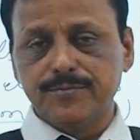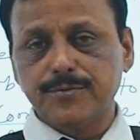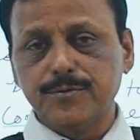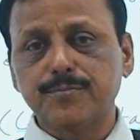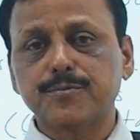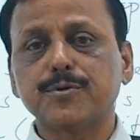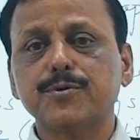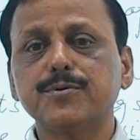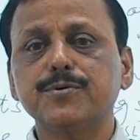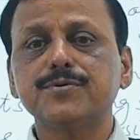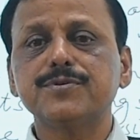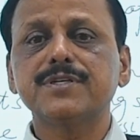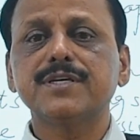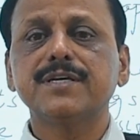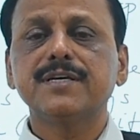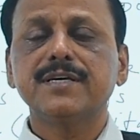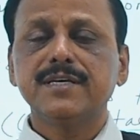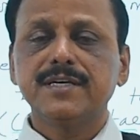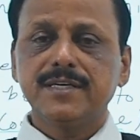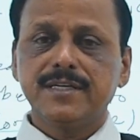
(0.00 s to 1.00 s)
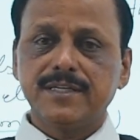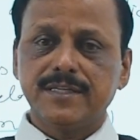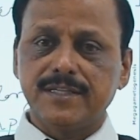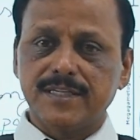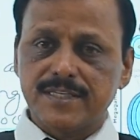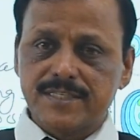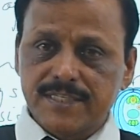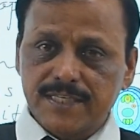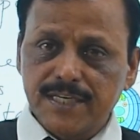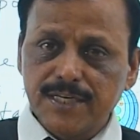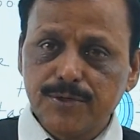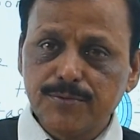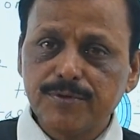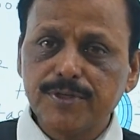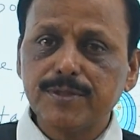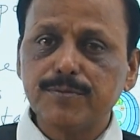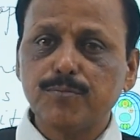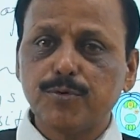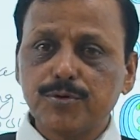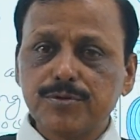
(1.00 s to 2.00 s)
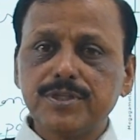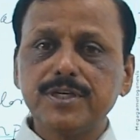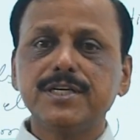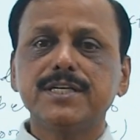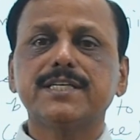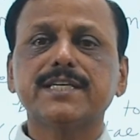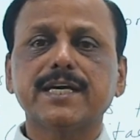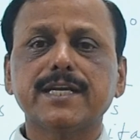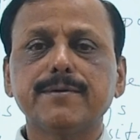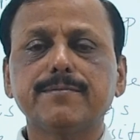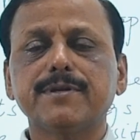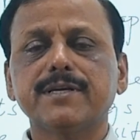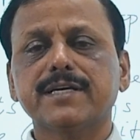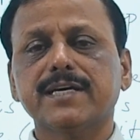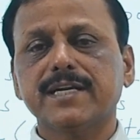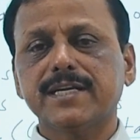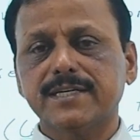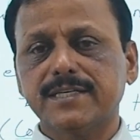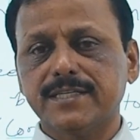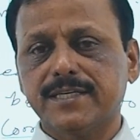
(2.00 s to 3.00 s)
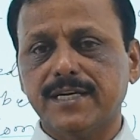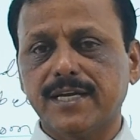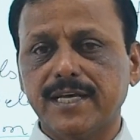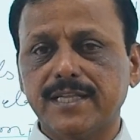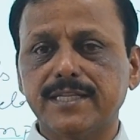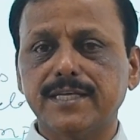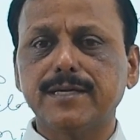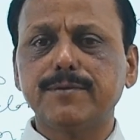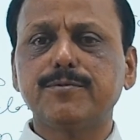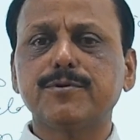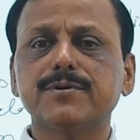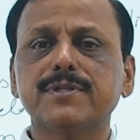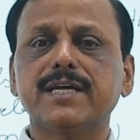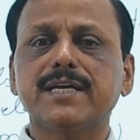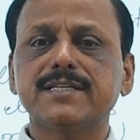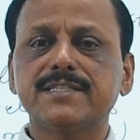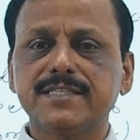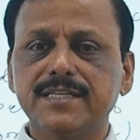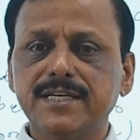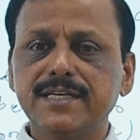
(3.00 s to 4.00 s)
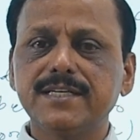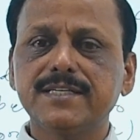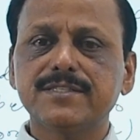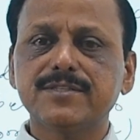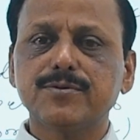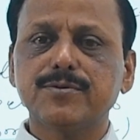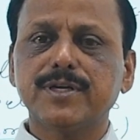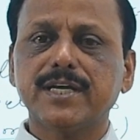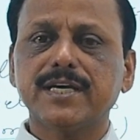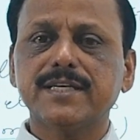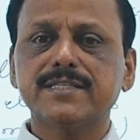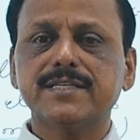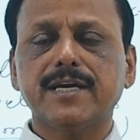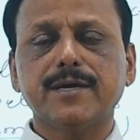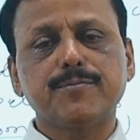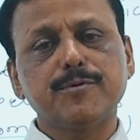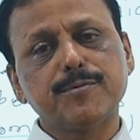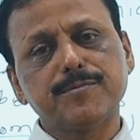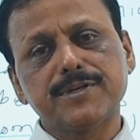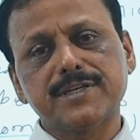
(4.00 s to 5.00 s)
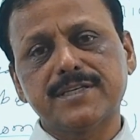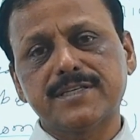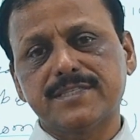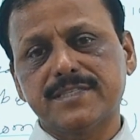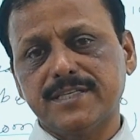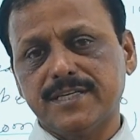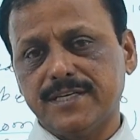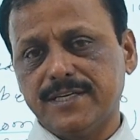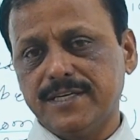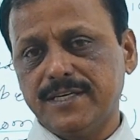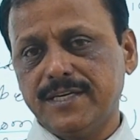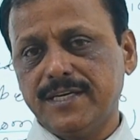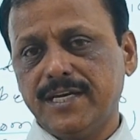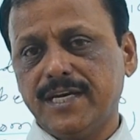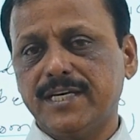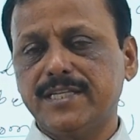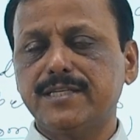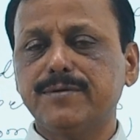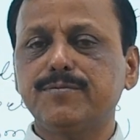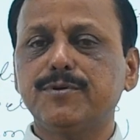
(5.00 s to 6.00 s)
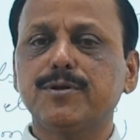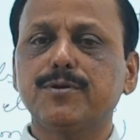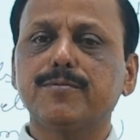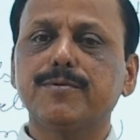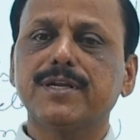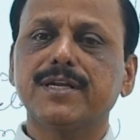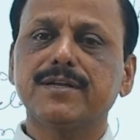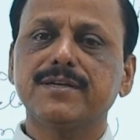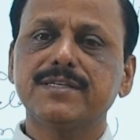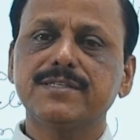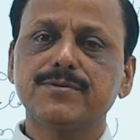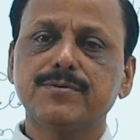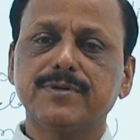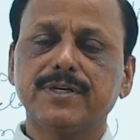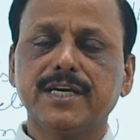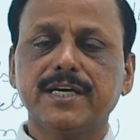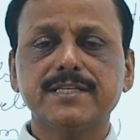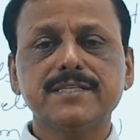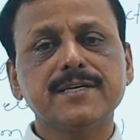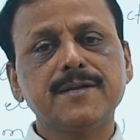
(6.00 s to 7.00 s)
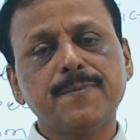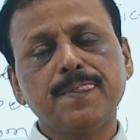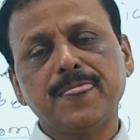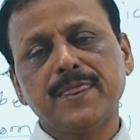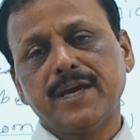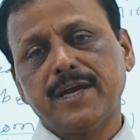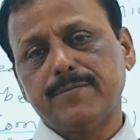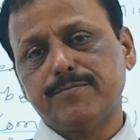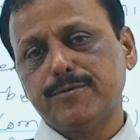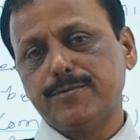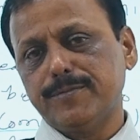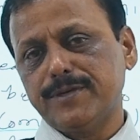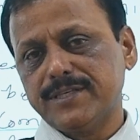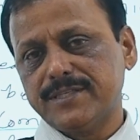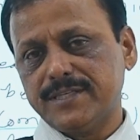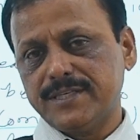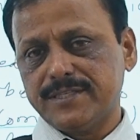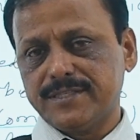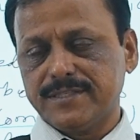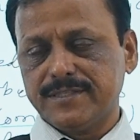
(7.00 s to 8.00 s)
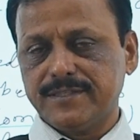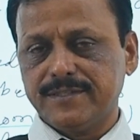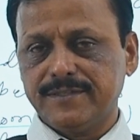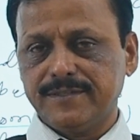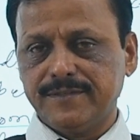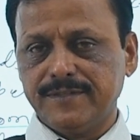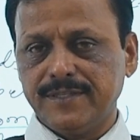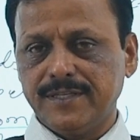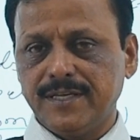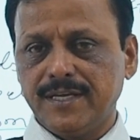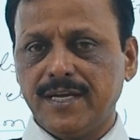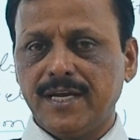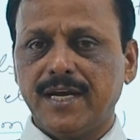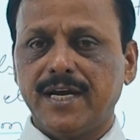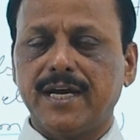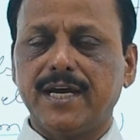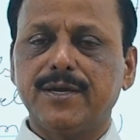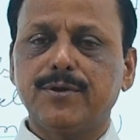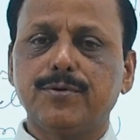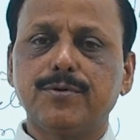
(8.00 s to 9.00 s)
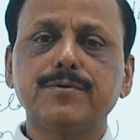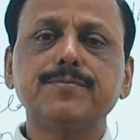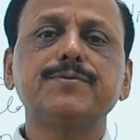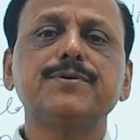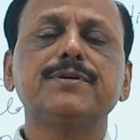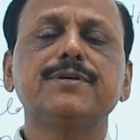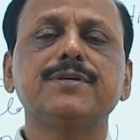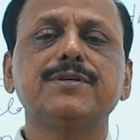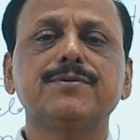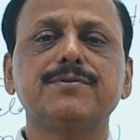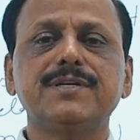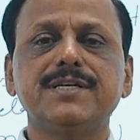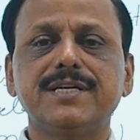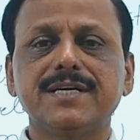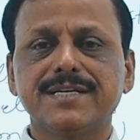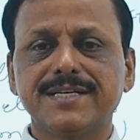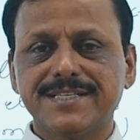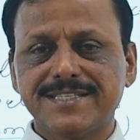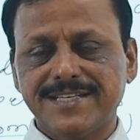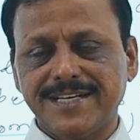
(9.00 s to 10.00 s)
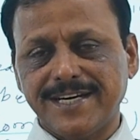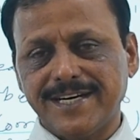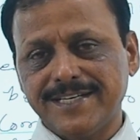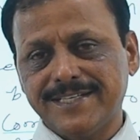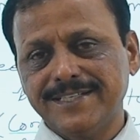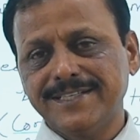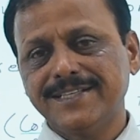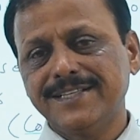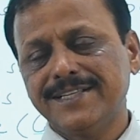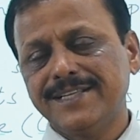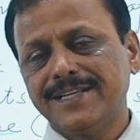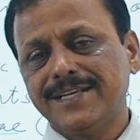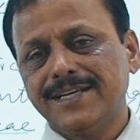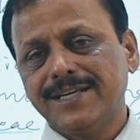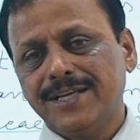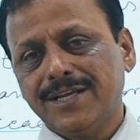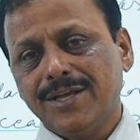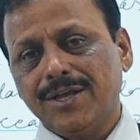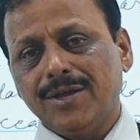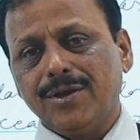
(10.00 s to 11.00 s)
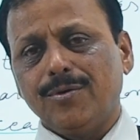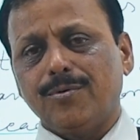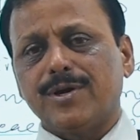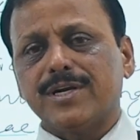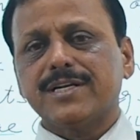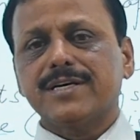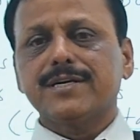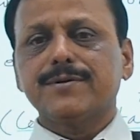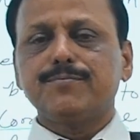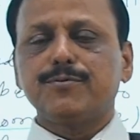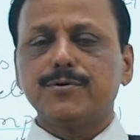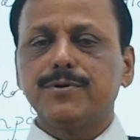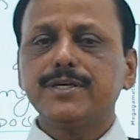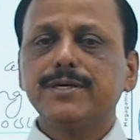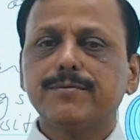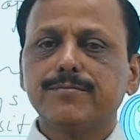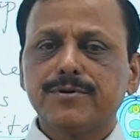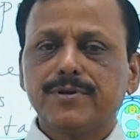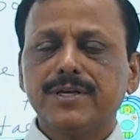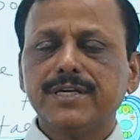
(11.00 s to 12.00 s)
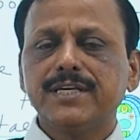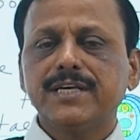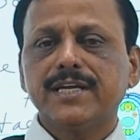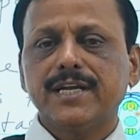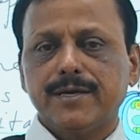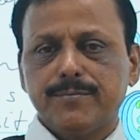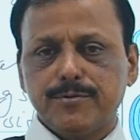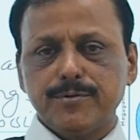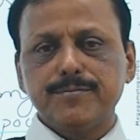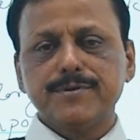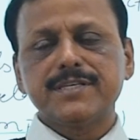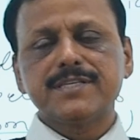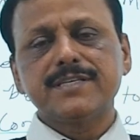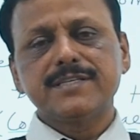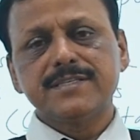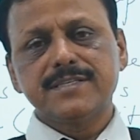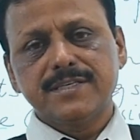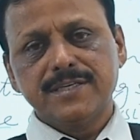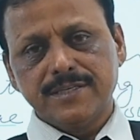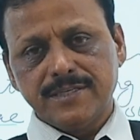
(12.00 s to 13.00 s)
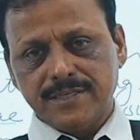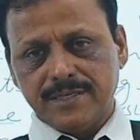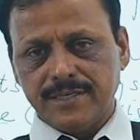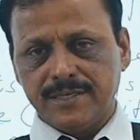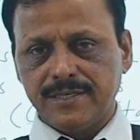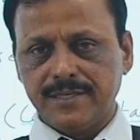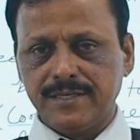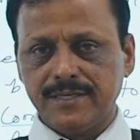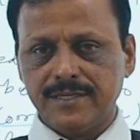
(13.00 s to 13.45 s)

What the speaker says: to produce the seed with both the desirable character, and therefore that seed is known as apomictic seed, and the phenomenon is known as apomixis. I hope you did understand what are polyembryony and apomixis.